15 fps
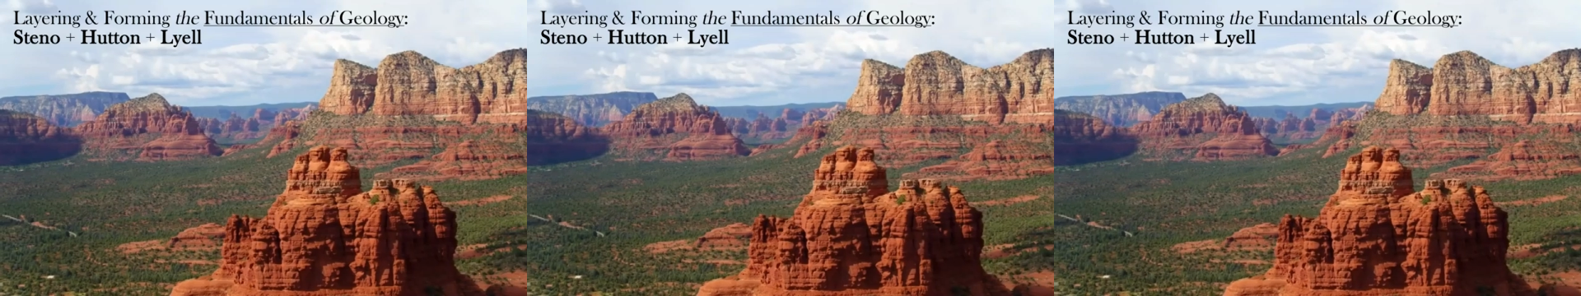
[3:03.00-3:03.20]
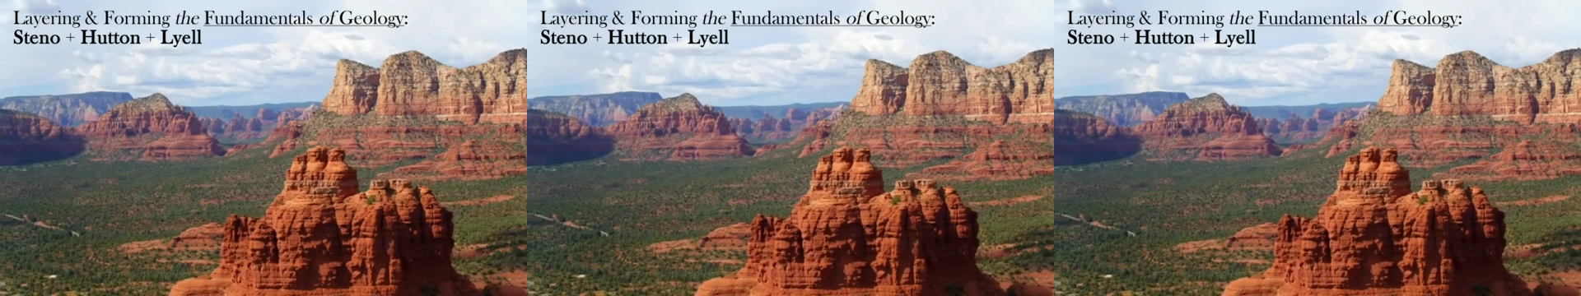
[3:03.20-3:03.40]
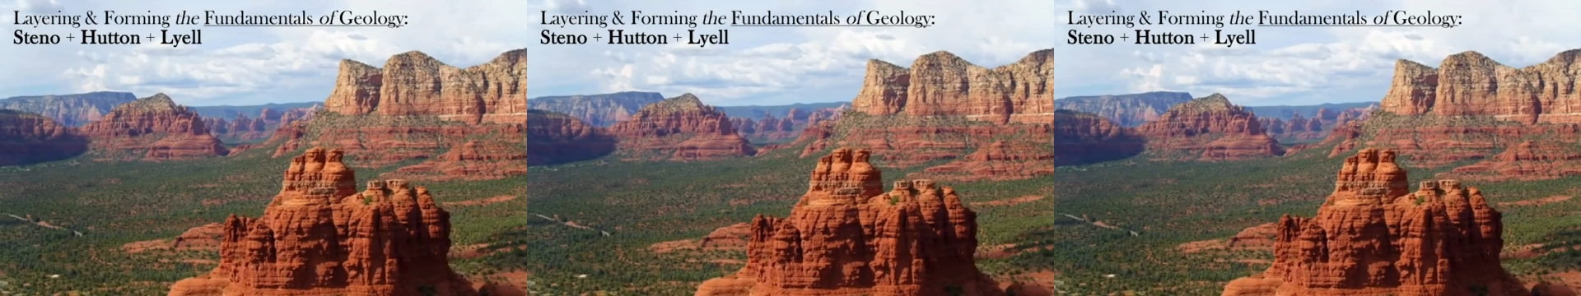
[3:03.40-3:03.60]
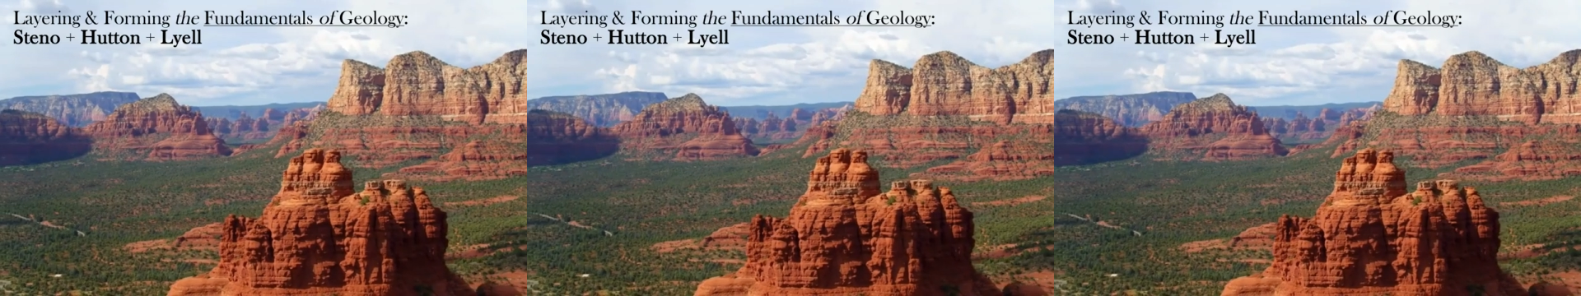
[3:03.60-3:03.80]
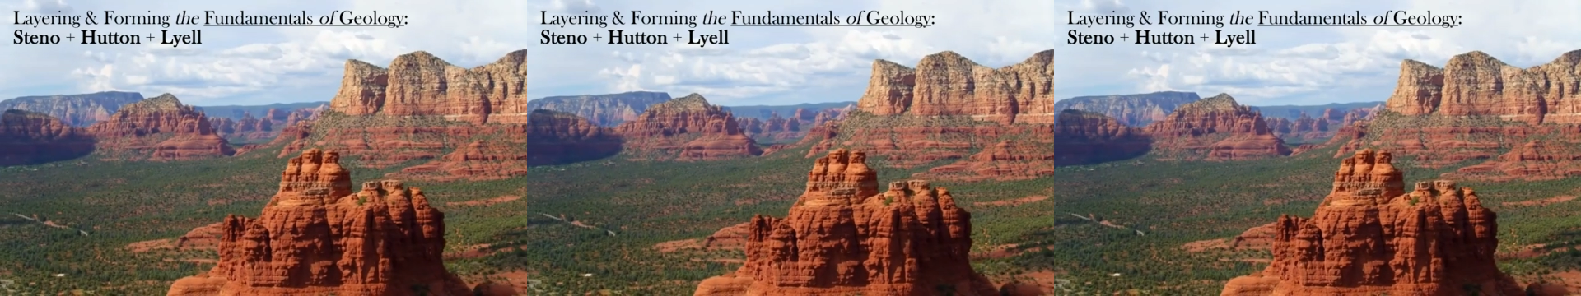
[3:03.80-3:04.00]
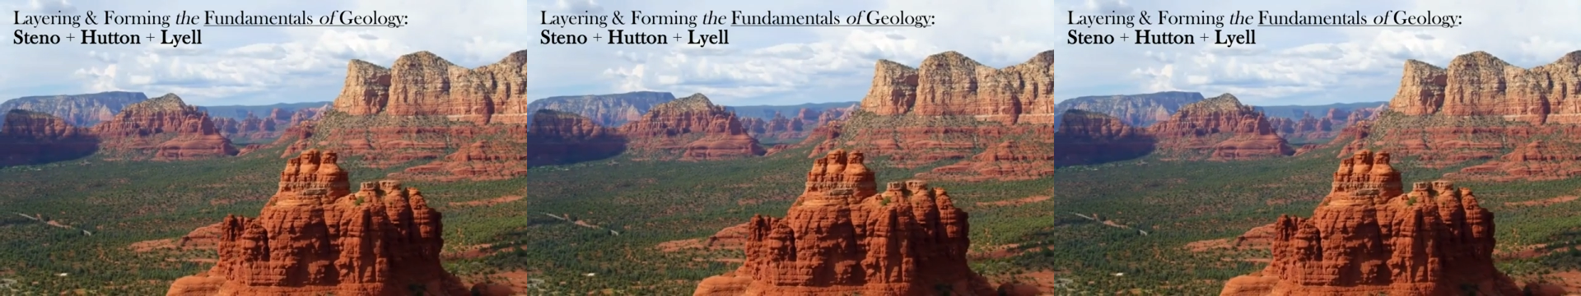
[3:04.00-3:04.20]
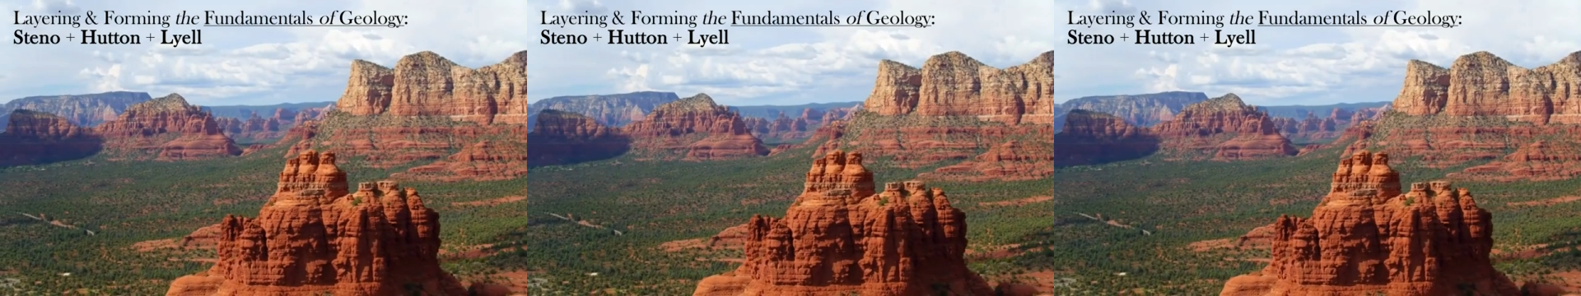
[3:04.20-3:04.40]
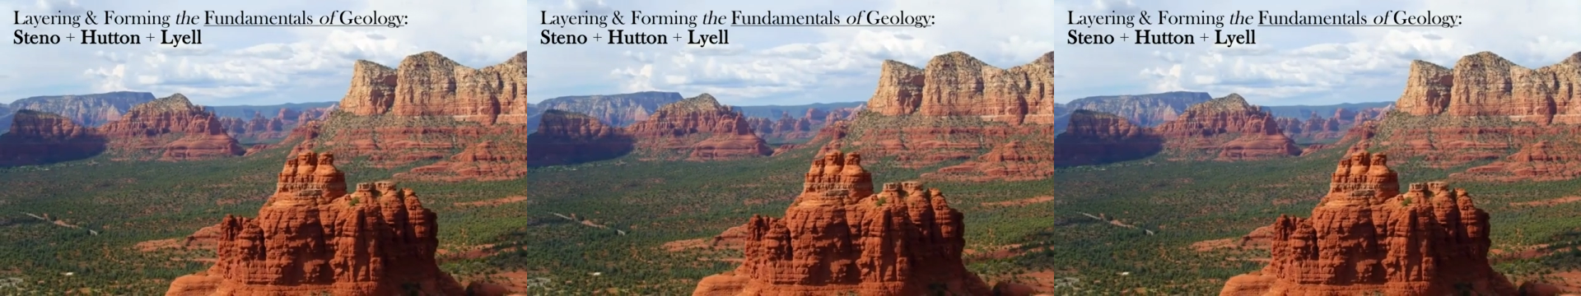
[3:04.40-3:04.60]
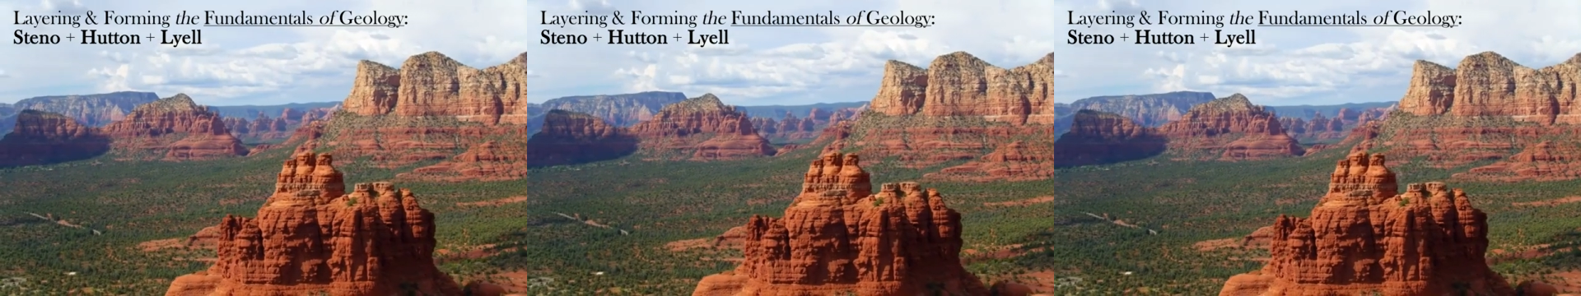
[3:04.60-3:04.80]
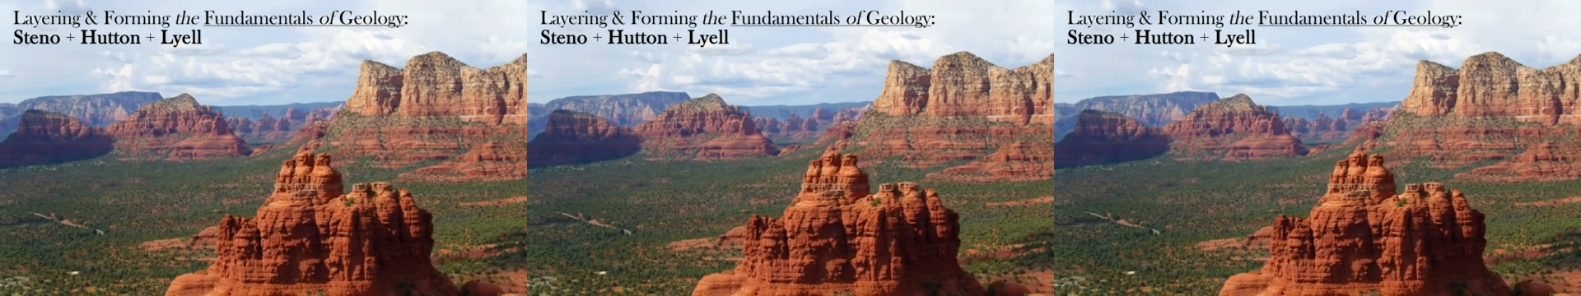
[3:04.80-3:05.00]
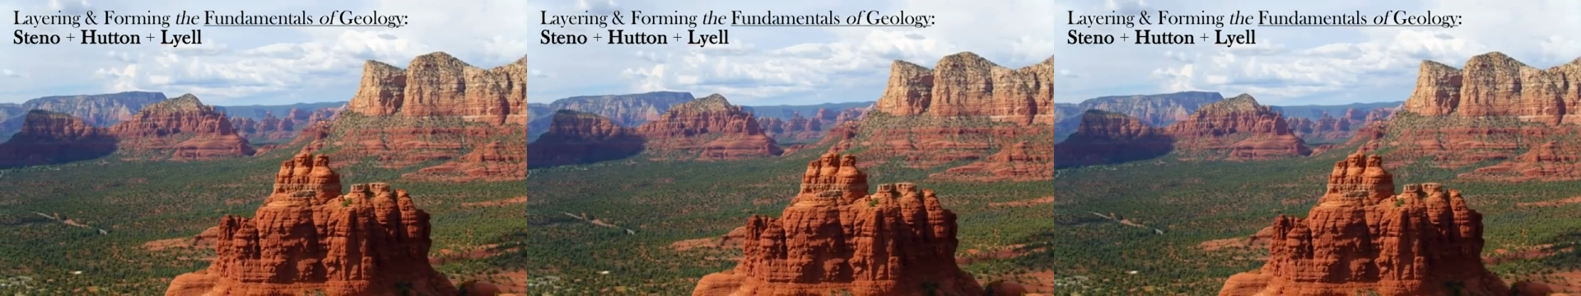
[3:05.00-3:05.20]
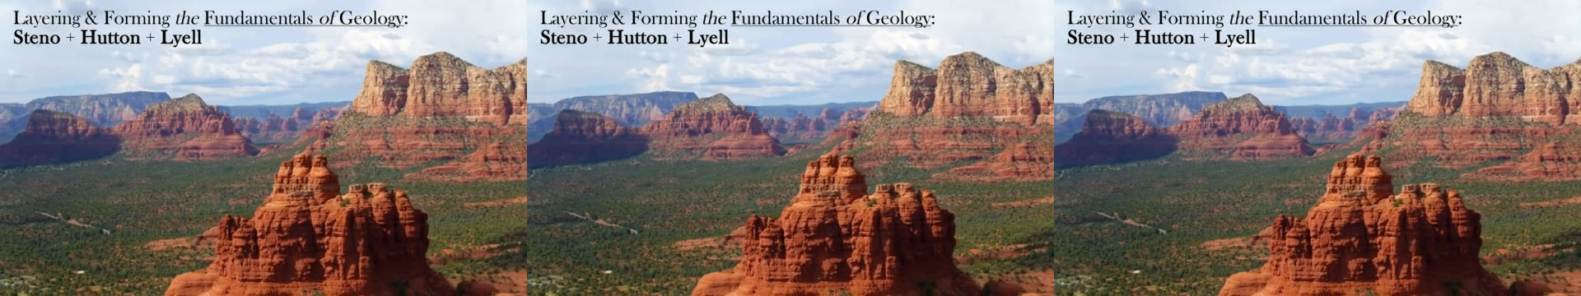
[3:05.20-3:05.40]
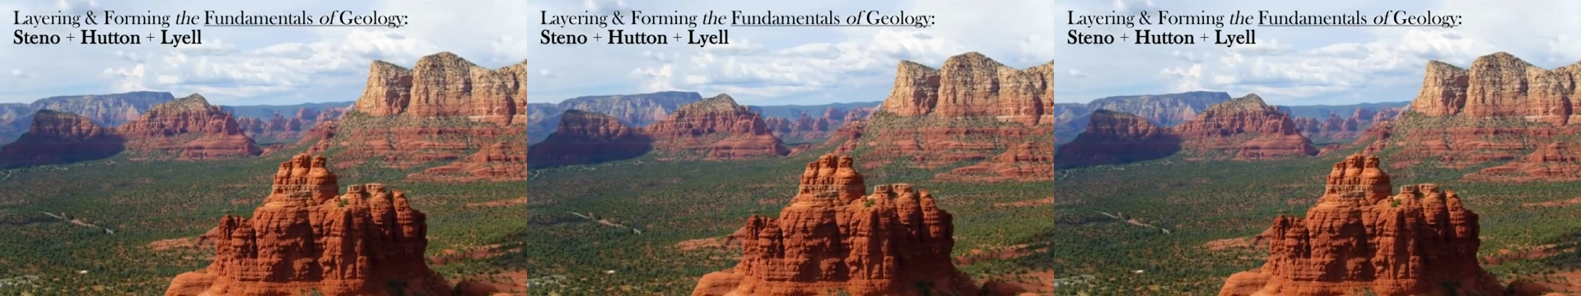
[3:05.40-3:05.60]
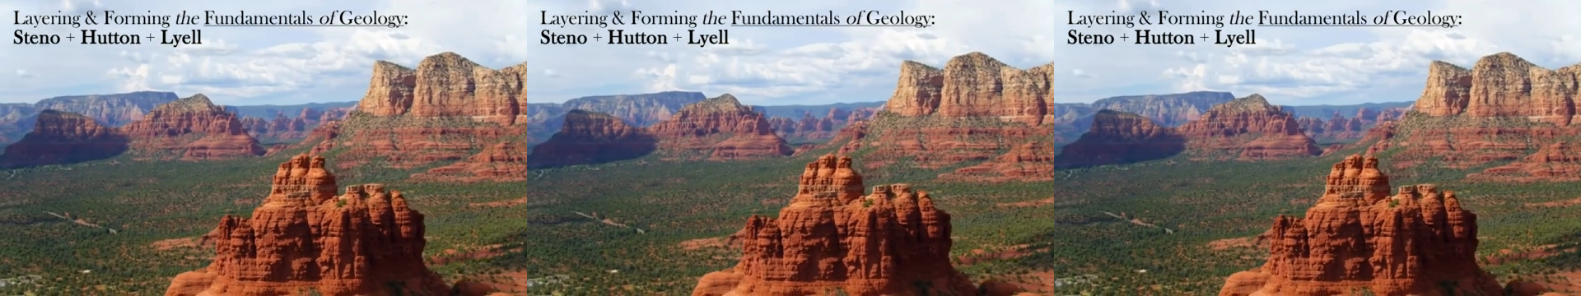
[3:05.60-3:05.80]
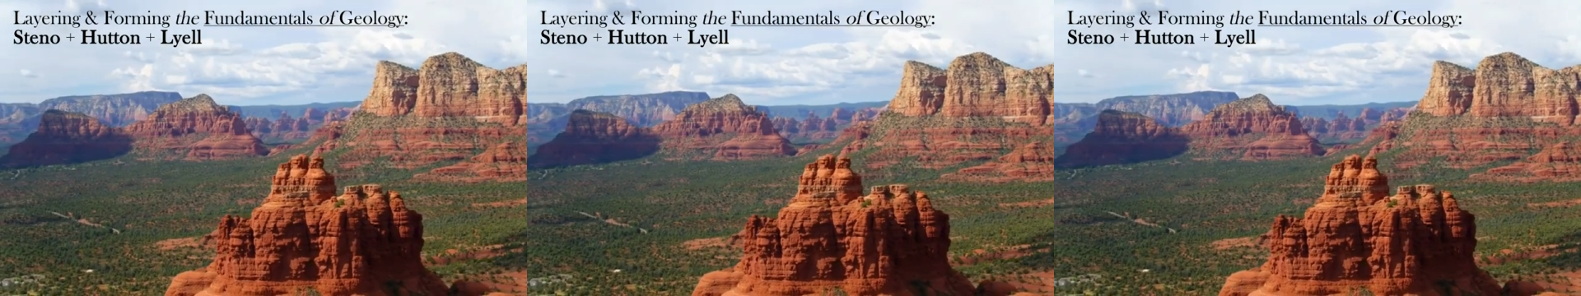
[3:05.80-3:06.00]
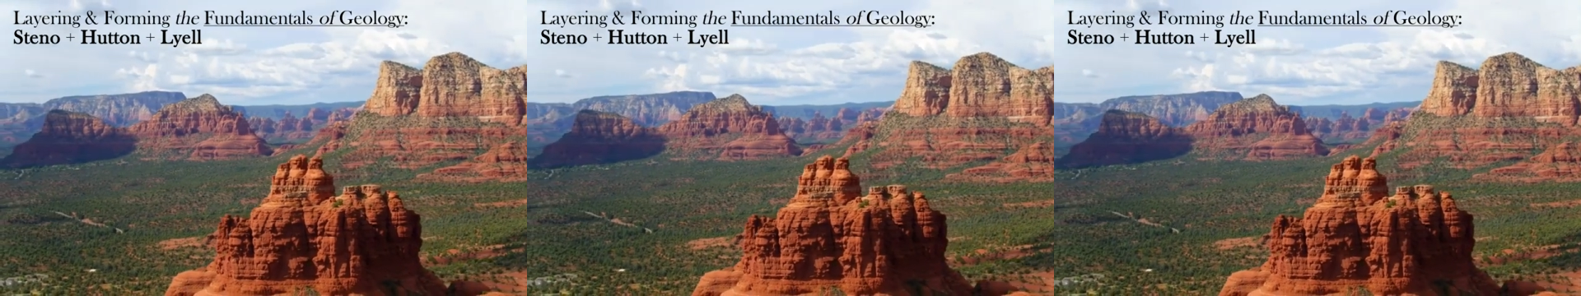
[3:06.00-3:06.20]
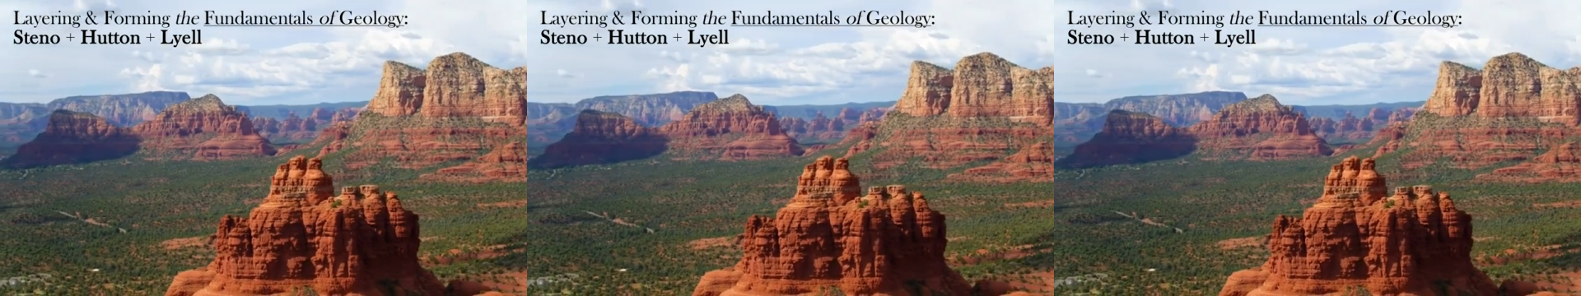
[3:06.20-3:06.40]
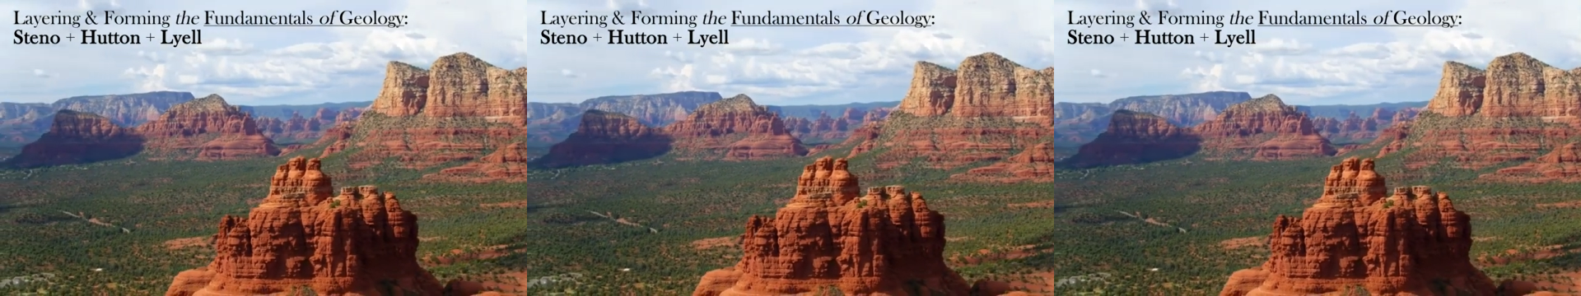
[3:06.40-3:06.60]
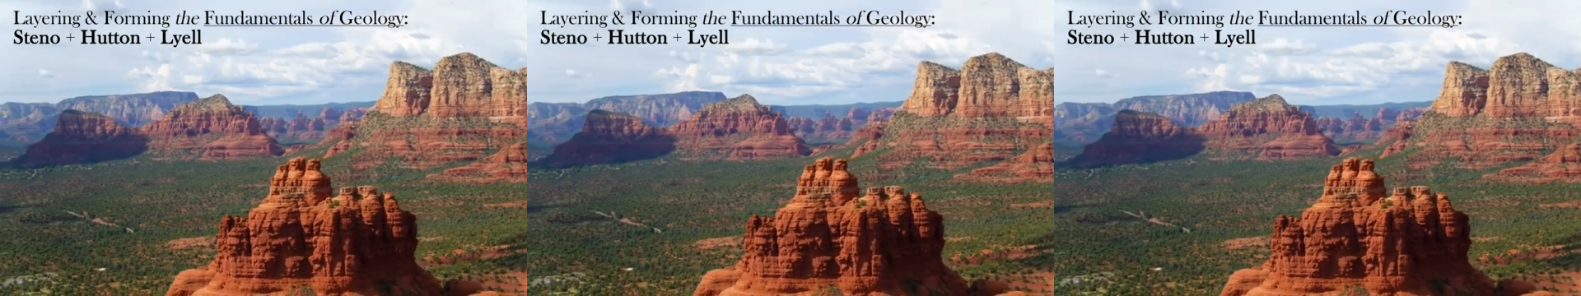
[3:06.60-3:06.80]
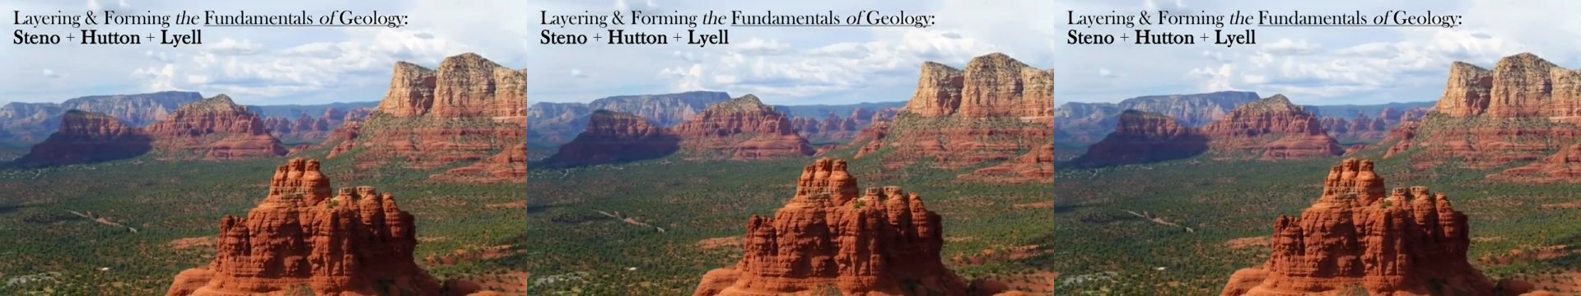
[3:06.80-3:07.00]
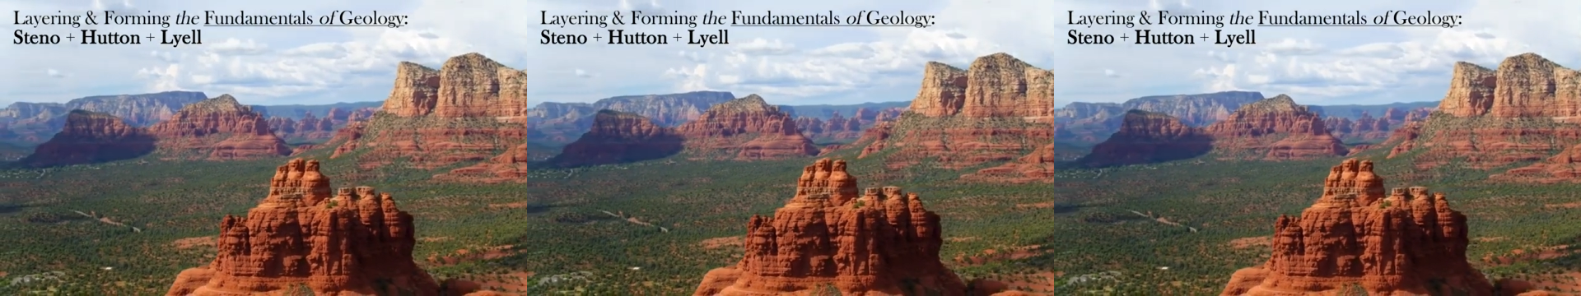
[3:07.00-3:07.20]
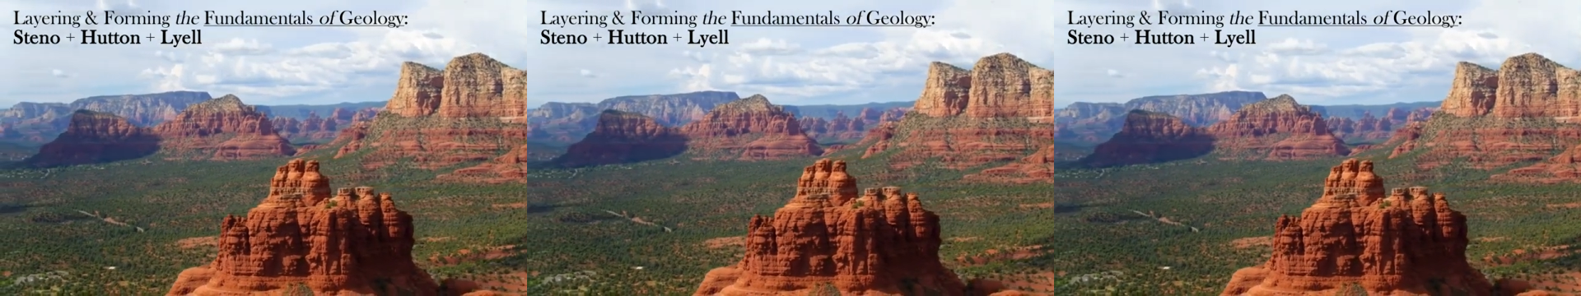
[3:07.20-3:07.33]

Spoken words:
[unreadable: no face in view]